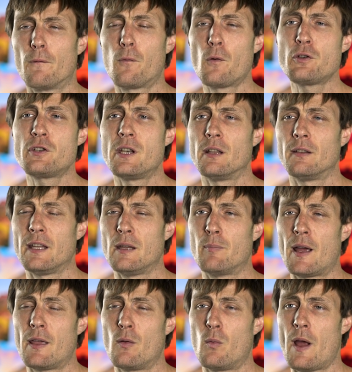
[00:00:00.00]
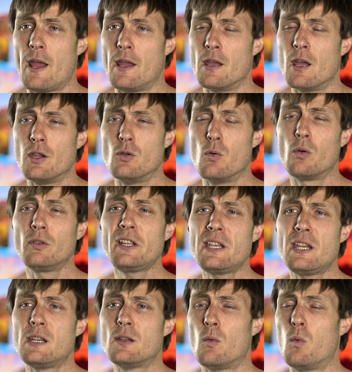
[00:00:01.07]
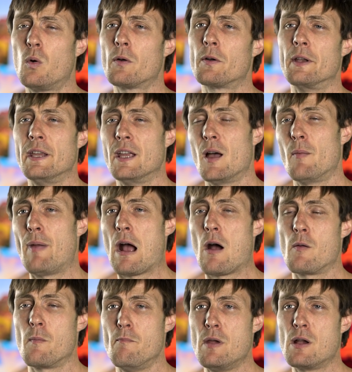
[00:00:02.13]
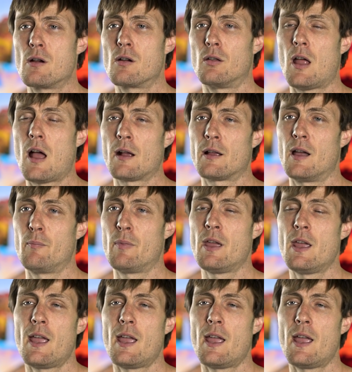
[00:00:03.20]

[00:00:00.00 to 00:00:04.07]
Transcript: Fortunately, by the way, you only need to worry about mirror lockup